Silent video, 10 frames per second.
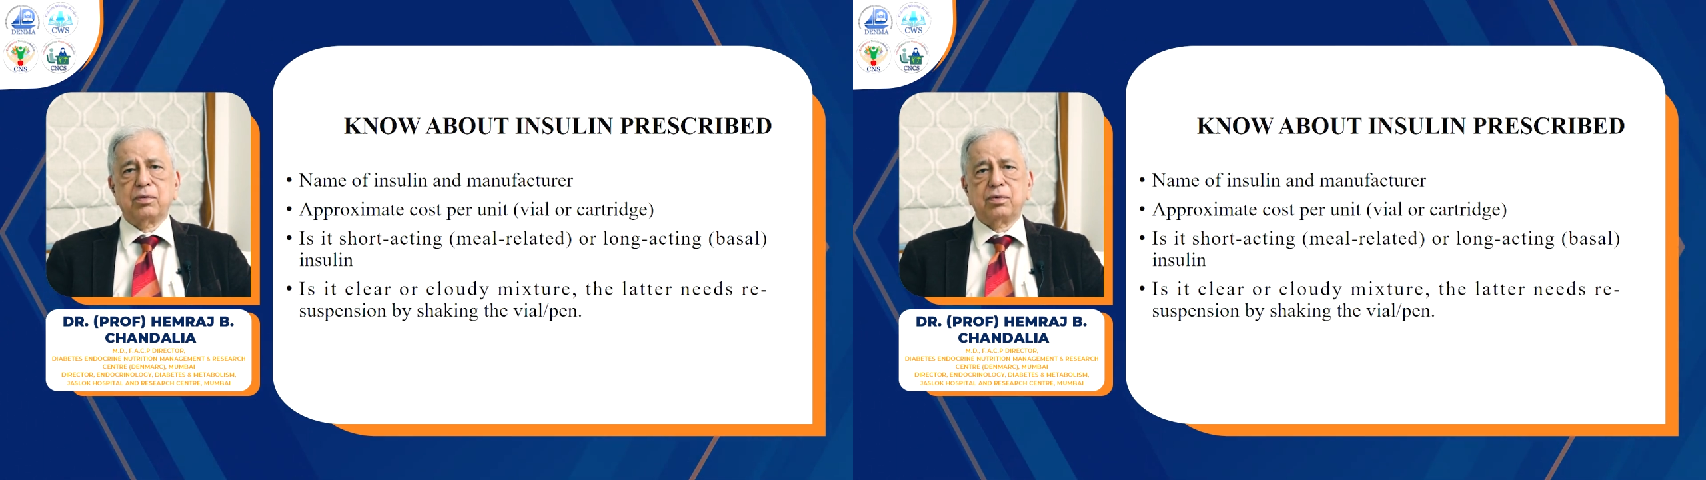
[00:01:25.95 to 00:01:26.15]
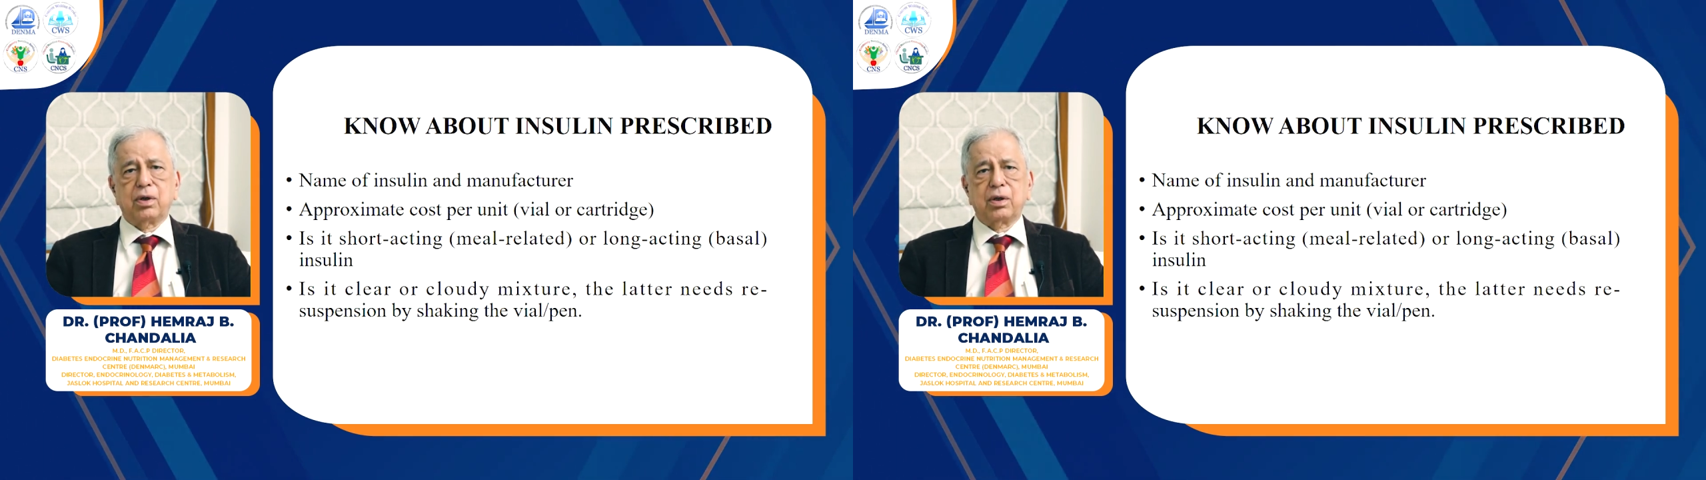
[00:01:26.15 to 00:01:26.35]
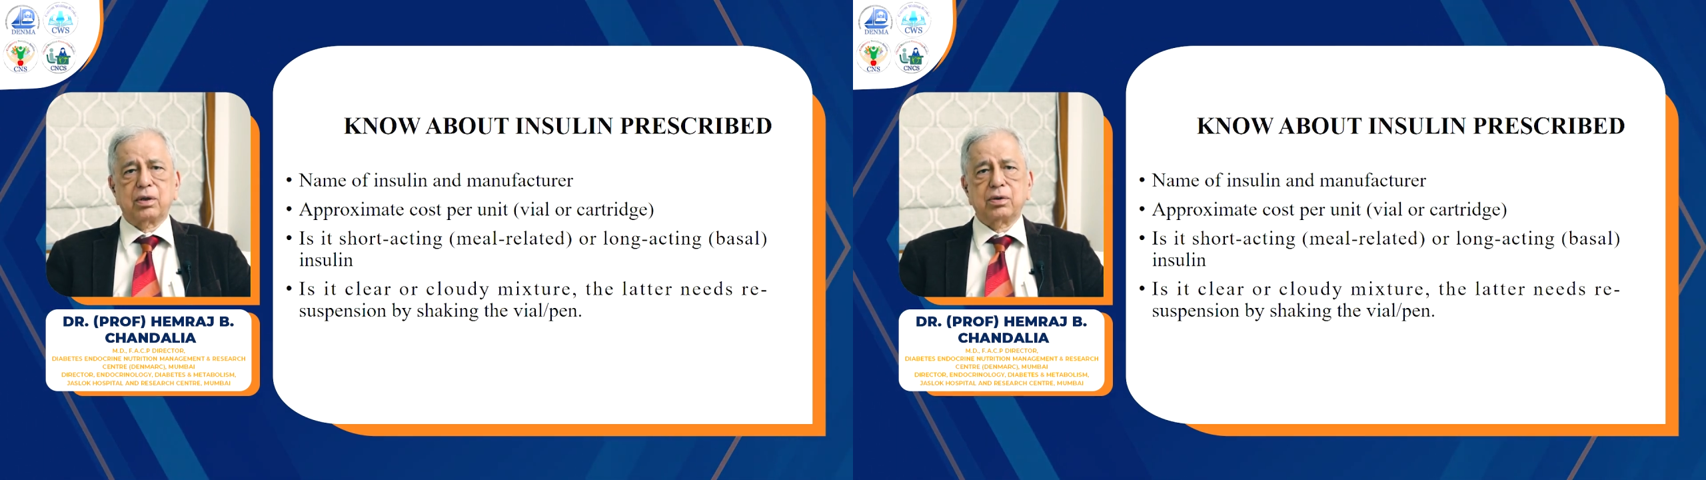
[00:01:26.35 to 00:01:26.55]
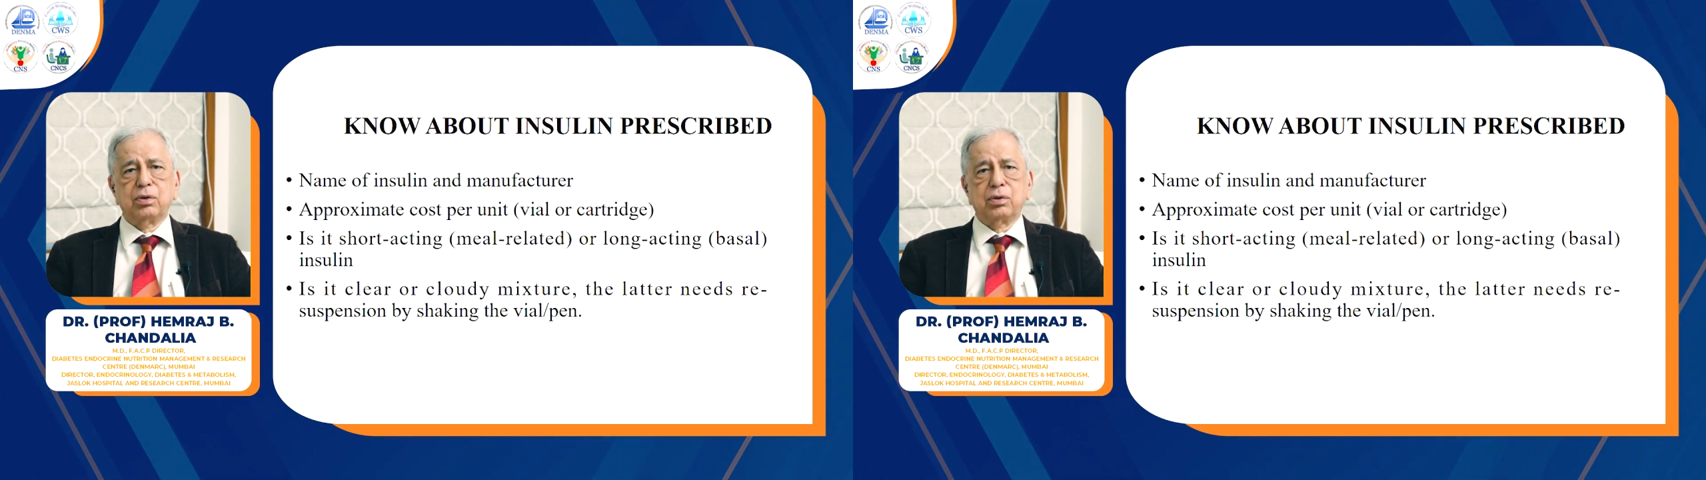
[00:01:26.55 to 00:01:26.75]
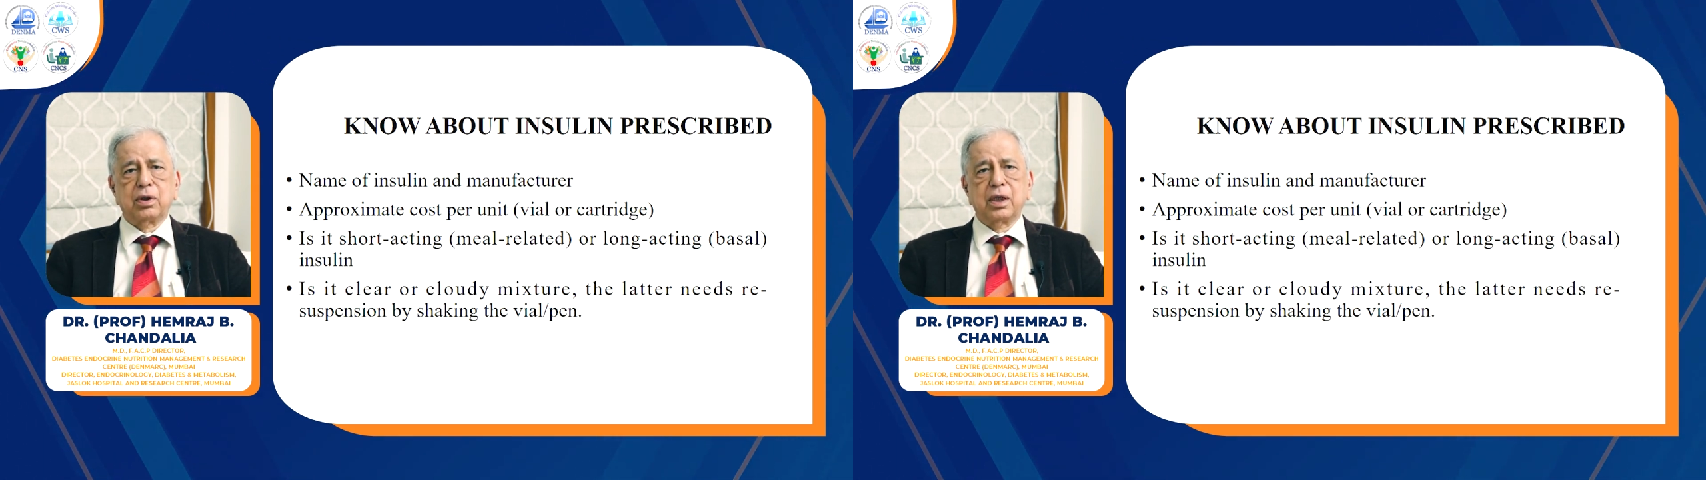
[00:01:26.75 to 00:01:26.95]
for
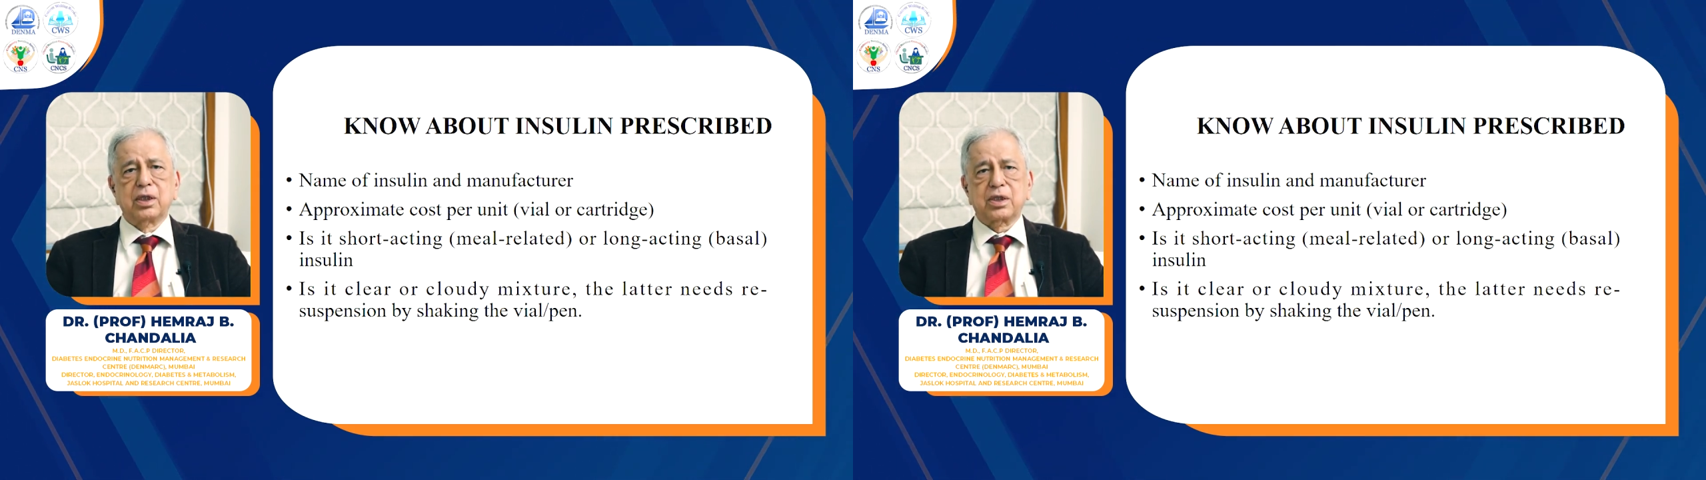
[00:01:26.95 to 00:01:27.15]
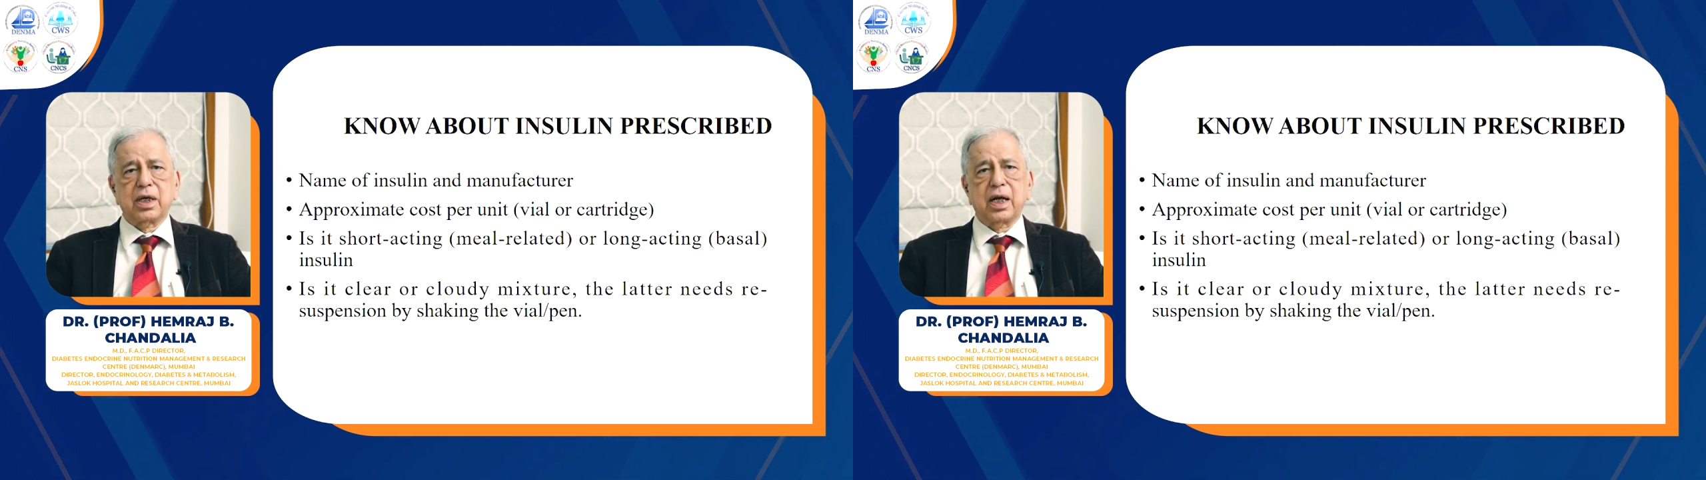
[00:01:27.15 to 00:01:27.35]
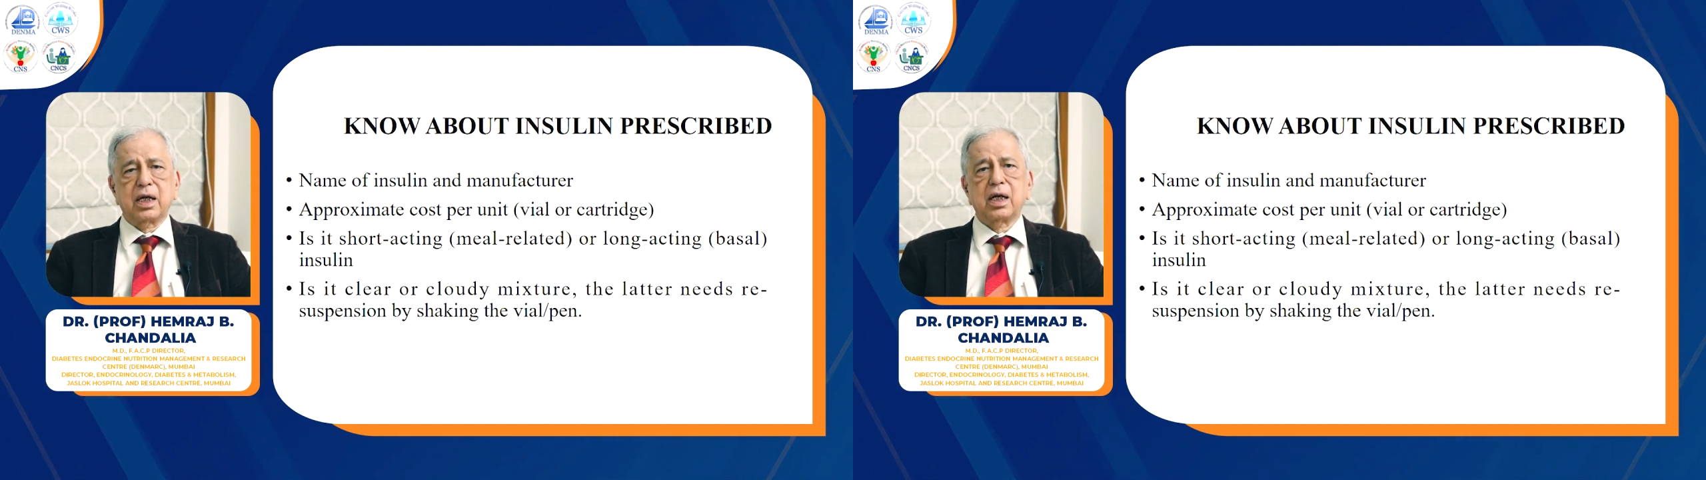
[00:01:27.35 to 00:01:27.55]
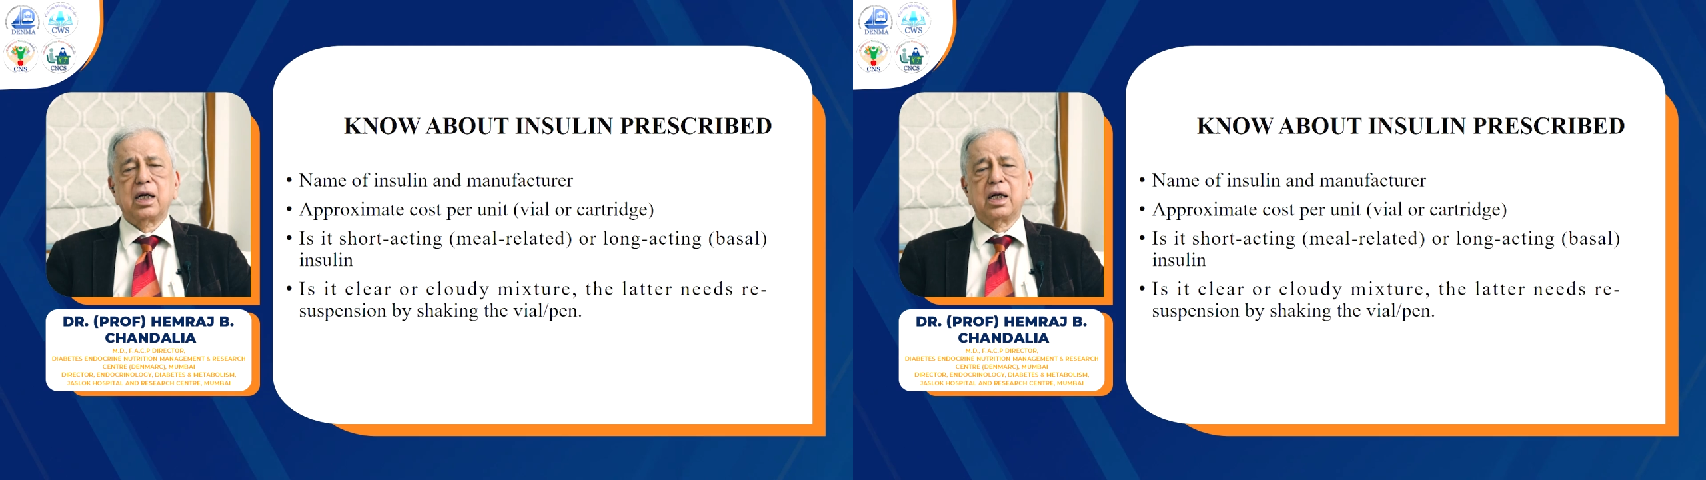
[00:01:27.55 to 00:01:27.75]
you to understand